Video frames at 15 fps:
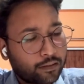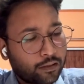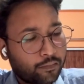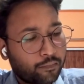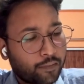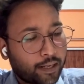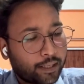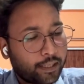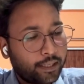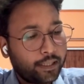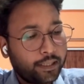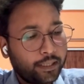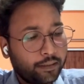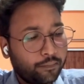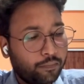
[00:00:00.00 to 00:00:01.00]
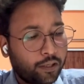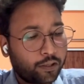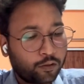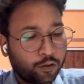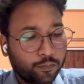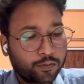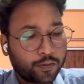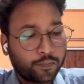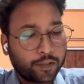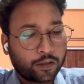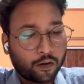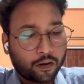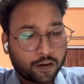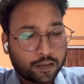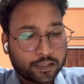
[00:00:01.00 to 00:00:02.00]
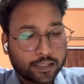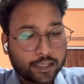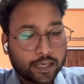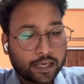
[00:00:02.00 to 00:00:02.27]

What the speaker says: many blood groups? Because